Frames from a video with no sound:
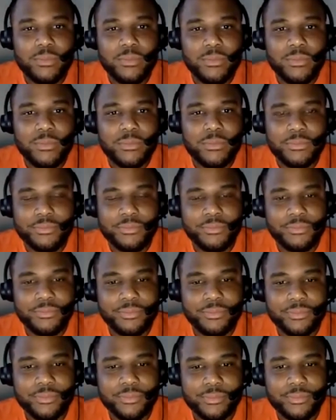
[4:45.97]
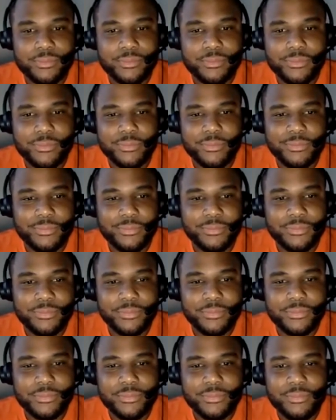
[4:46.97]

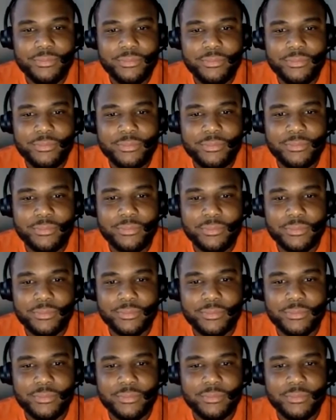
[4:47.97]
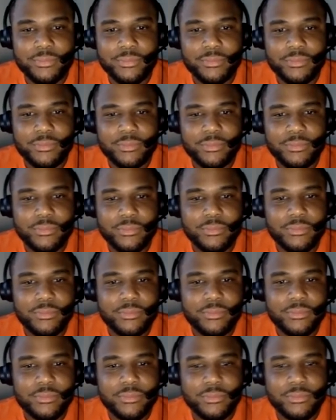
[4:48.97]

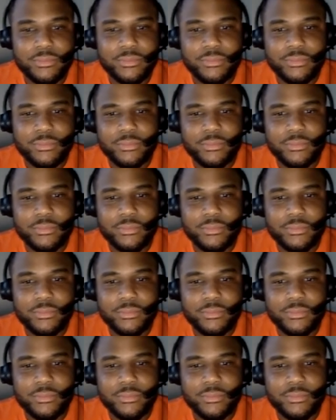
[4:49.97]
[no speech]